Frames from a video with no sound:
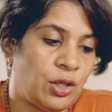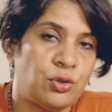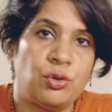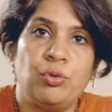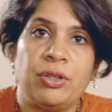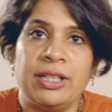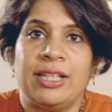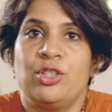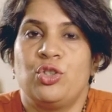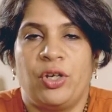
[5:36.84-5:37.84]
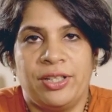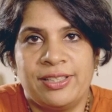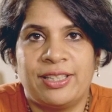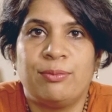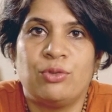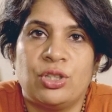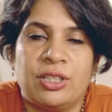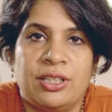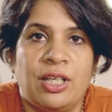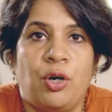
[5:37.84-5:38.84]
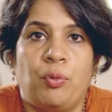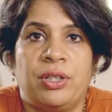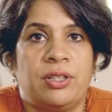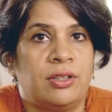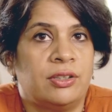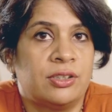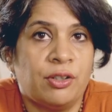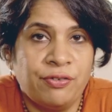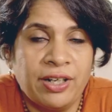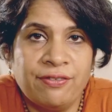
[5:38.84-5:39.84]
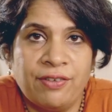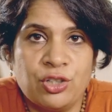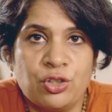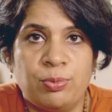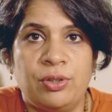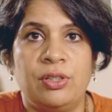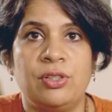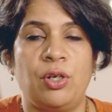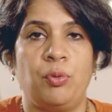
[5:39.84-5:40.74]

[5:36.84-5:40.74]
So you can enjoy this kimchi with stir-fried vegetables,